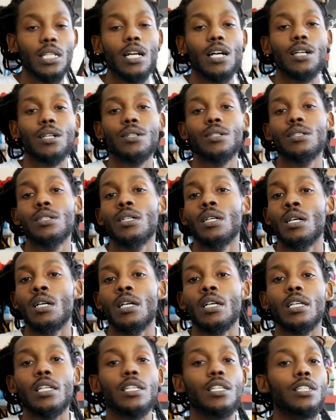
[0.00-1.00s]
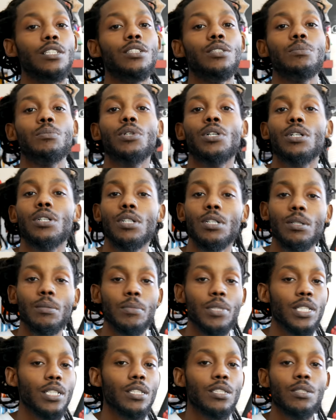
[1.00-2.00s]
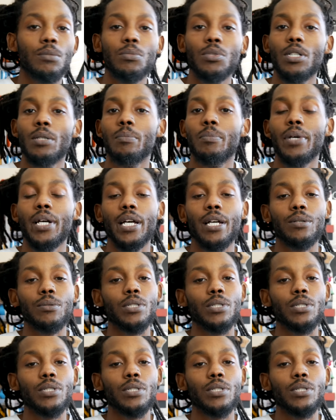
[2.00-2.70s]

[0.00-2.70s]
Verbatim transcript: y'all hitting your boy up, hitting your boy back,